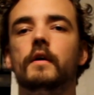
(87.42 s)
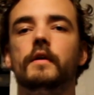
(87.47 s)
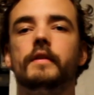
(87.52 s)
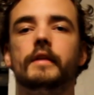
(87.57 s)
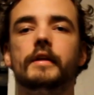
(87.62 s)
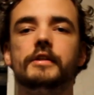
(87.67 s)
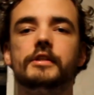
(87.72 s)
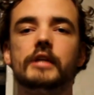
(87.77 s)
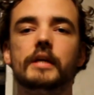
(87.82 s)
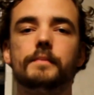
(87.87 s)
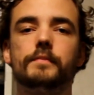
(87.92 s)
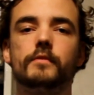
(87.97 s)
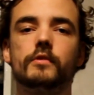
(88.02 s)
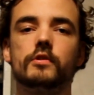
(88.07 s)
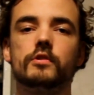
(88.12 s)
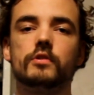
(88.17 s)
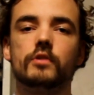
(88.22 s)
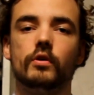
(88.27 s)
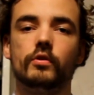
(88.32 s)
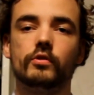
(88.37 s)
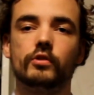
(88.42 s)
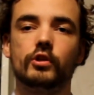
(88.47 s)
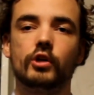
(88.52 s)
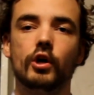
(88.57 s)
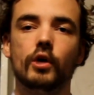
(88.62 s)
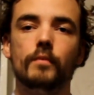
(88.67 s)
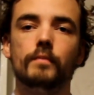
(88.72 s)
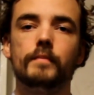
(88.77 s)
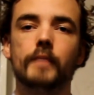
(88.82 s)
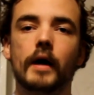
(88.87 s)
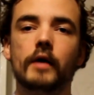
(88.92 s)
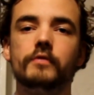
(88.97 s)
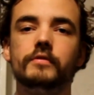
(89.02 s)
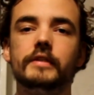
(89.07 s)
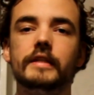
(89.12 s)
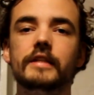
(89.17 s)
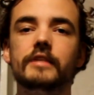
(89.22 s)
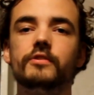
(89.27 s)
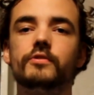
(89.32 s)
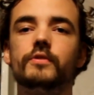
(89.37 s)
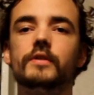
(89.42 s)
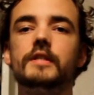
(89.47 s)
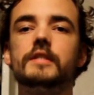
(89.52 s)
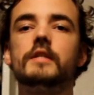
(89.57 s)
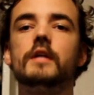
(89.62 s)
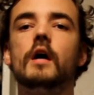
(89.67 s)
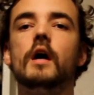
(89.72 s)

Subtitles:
The chapters on compound interest